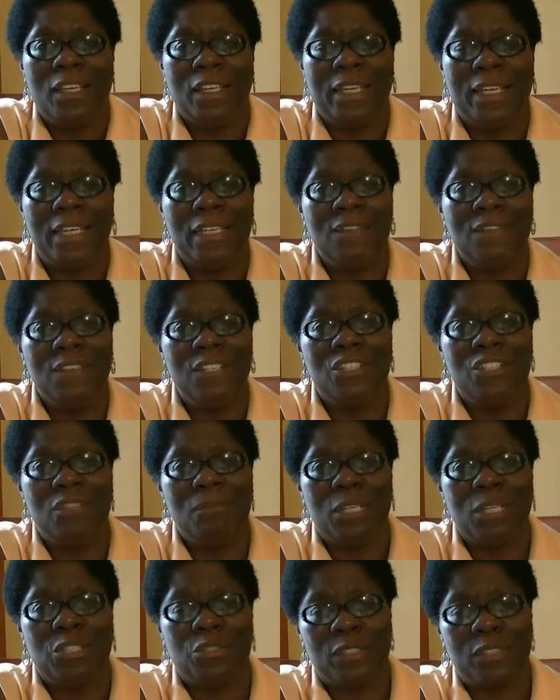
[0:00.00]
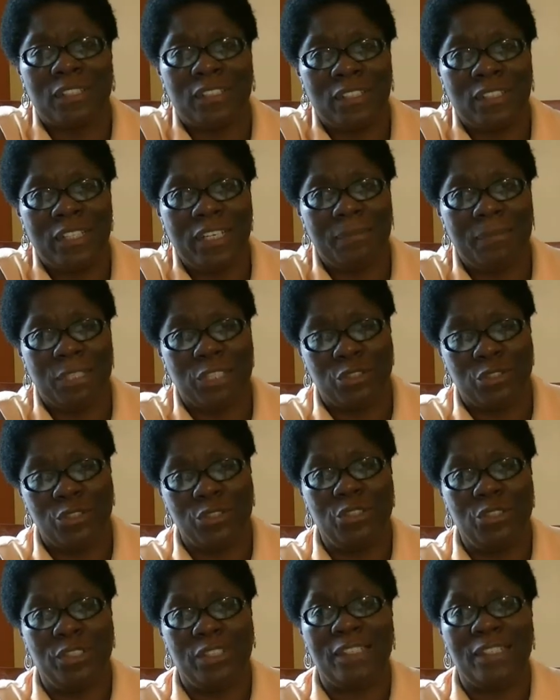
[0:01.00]
Get a vision, make sure it's clear, make sure
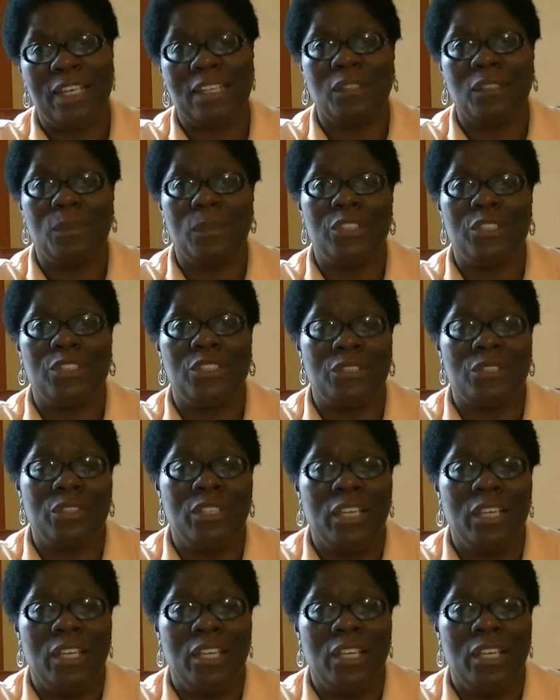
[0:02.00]
you know exactly what you do.